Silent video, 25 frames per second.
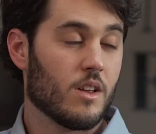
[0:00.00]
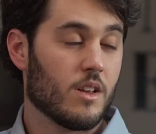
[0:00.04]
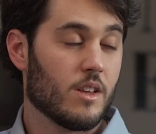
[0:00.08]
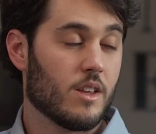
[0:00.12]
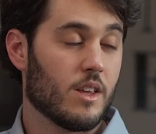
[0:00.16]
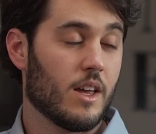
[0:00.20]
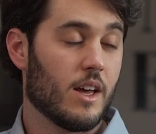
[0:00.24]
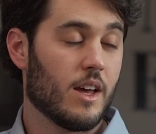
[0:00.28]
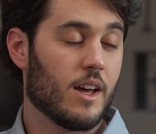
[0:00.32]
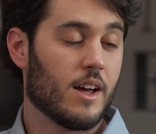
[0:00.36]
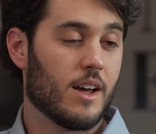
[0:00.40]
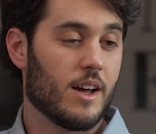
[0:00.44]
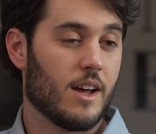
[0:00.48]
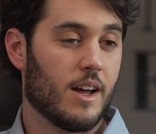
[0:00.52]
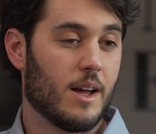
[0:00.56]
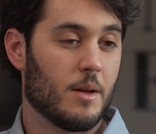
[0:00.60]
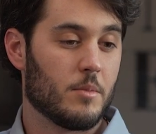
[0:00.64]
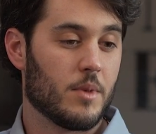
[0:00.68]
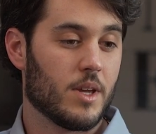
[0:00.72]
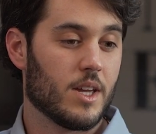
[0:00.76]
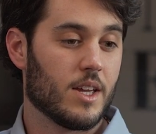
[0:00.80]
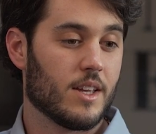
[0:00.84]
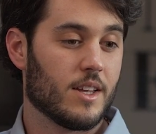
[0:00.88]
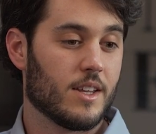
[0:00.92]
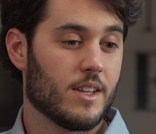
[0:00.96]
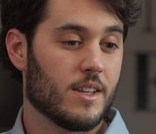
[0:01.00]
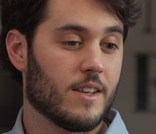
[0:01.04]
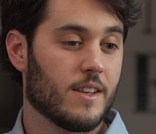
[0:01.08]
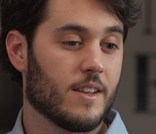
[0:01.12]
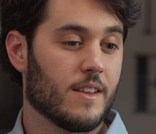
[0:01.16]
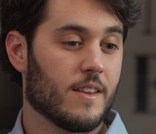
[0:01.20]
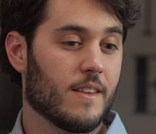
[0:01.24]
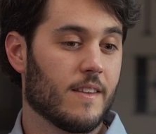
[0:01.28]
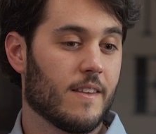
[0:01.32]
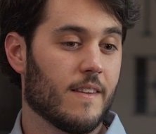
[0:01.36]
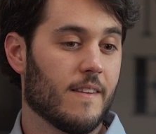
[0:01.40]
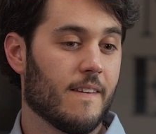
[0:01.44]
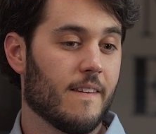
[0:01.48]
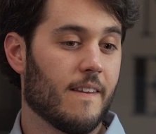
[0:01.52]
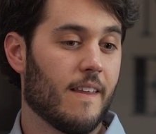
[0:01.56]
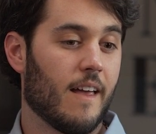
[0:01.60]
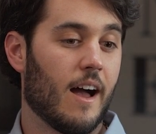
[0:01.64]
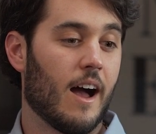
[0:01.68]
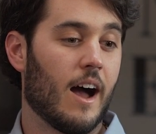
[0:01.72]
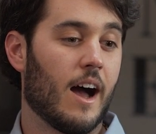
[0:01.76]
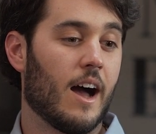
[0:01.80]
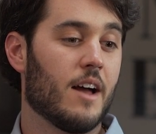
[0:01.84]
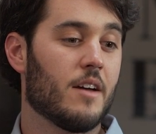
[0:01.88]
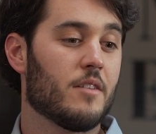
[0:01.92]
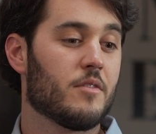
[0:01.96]
yeah, I mean,
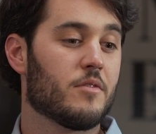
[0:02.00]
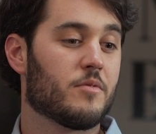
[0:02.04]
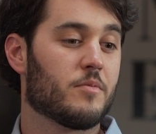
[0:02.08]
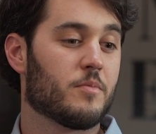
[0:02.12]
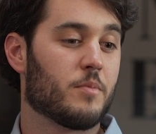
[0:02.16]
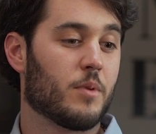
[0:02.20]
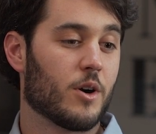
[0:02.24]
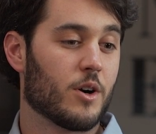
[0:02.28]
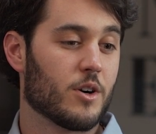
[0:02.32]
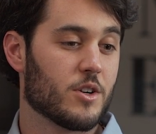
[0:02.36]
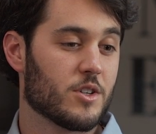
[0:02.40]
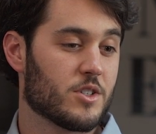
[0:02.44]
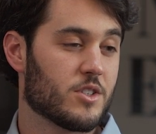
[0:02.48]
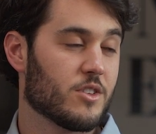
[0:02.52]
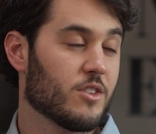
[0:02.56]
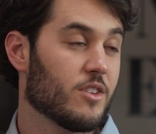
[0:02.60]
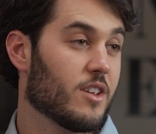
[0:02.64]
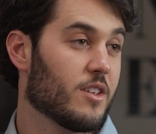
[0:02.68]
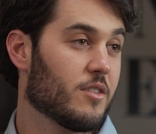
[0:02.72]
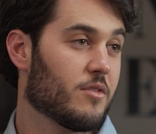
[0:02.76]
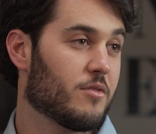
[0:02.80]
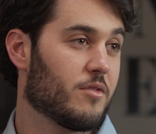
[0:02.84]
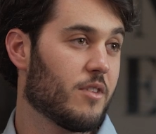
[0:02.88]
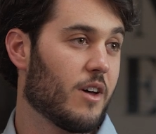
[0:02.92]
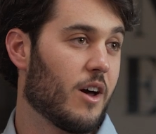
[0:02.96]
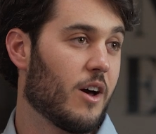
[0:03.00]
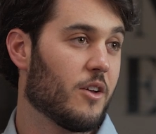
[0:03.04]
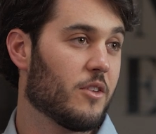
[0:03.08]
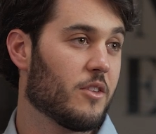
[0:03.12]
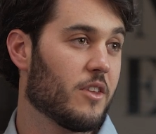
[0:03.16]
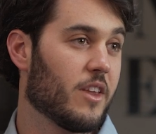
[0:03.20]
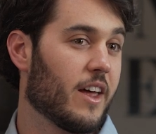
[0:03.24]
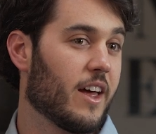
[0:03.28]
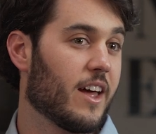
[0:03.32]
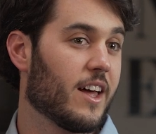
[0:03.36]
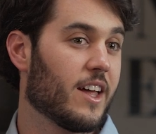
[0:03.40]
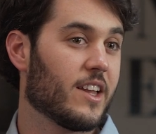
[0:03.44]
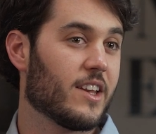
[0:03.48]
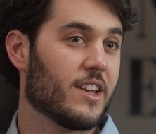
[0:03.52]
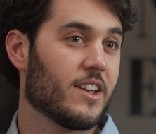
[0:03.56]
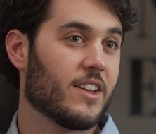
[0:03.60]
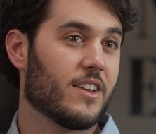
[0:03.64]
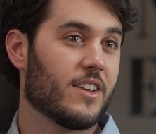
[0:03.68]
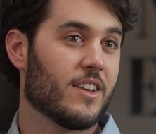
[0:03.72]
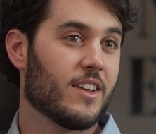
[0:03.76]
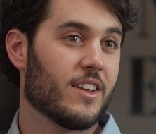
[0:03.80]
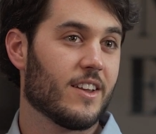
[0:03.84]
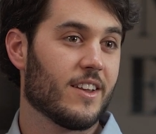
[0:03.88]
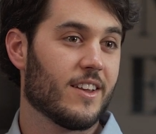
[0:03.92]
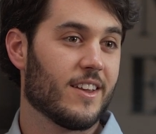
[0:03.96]
I've personally found that,
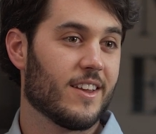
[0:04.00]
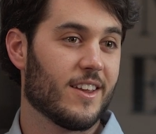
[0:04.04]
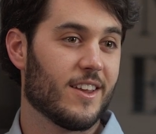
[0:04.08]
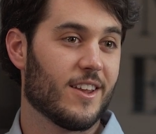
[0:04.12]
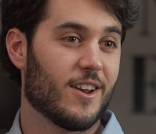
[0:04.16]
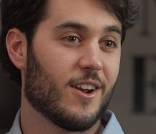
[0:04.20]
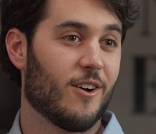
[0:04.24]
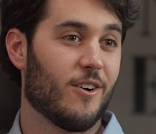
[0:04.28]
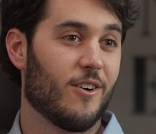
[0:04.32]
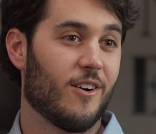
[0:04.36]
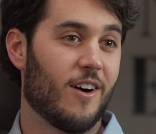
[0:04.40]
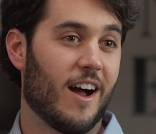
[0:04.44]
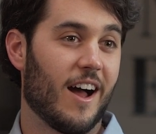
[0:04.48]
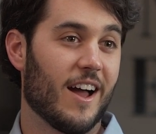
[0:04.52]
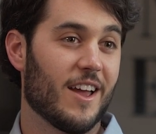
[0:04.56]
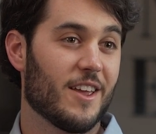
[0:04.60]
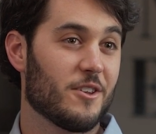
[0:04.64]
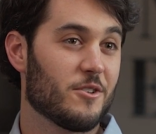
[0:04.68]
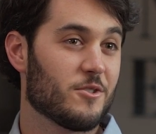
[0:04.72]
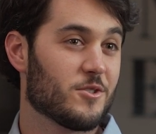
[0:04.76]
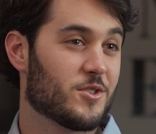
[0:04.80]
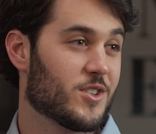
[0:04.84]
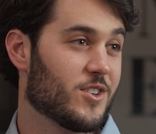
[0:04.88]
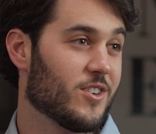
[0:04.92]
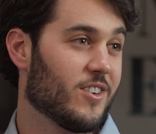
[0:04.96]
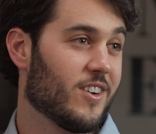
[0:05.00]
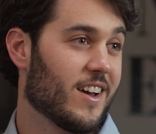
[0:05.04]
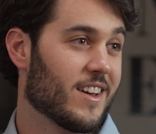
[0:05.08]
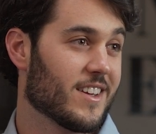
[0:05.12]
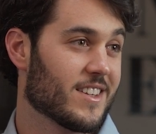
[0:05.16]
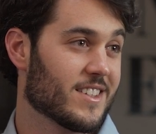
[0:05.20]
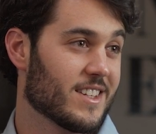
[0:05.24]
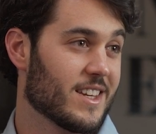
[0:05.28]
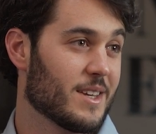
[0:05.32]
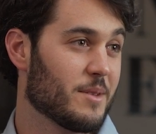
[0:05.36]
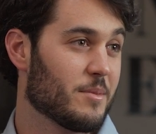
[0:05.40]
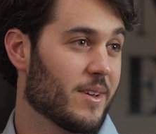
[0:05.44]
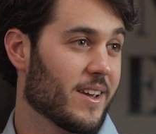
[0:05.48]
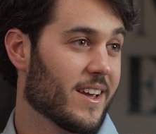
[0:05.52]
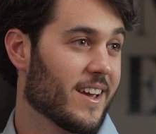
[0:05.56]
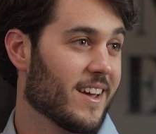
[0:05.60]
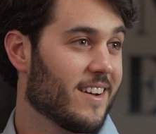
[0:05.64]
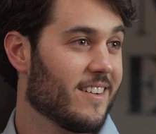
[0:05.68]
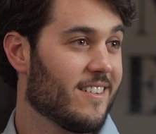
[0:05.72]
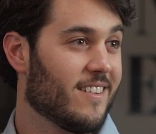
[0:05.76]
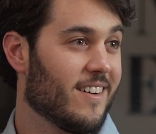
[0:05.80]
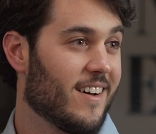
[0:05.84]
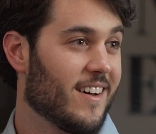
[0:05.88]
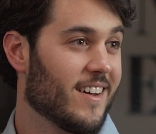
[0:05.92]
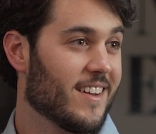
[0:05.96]
I used to like sleeping in
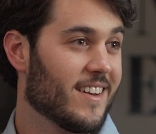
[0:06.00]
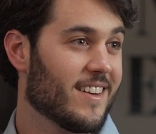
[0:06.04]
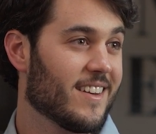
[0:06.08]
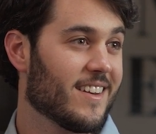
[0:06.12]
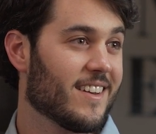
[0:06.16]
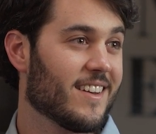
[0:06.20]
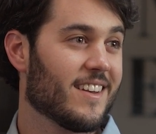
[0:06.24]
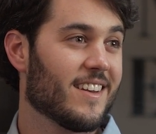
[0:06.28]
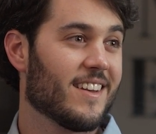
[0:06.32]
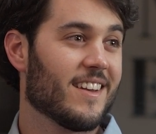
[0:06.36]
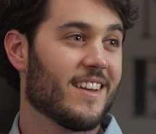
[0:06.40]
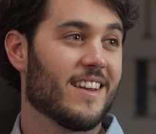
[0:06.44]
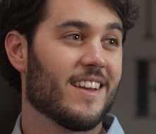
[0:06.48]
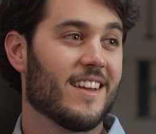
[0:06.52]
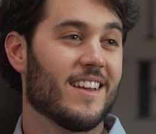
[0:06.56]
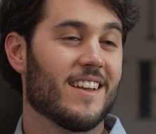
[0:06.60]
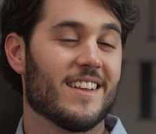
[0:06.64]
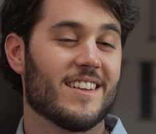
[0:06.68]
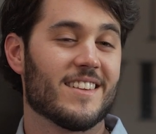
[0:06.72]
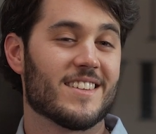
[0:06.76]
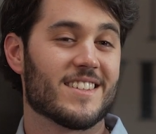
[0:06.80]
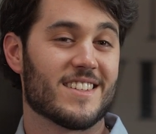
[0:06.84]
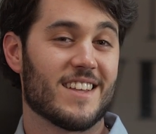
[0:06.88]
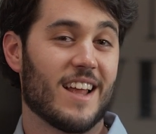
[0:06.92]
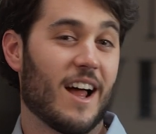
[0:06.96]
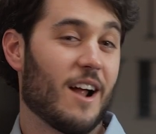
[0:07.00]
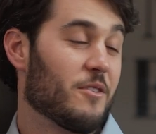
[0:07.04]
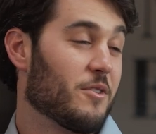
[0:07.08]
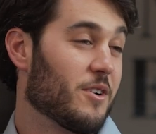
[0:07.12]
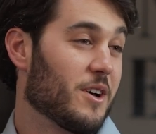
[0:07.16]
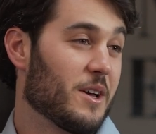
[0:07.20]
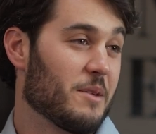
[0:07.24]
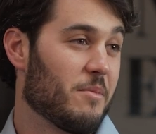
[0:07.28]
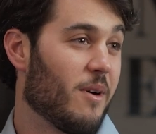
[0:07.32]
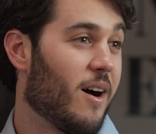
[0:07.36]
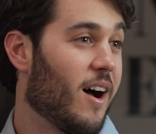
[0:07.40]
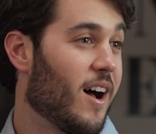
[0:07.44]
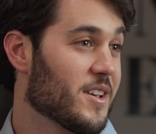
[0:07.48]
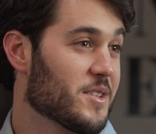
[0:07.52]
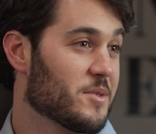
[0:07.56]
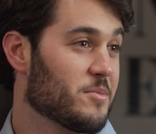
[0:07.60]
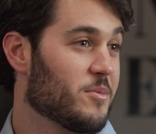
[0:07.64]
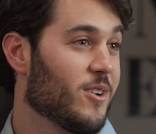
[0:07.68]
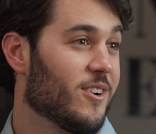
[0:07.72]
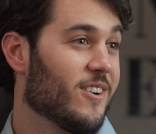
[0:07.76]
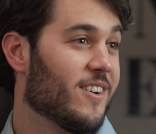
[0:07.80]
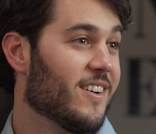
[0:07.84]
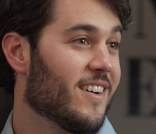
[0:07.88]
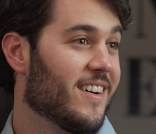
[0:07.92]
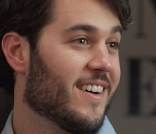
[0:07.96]
a lot. It's not really
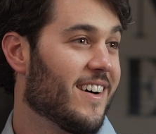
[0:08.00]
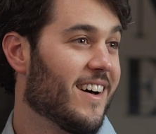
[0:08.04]
possible.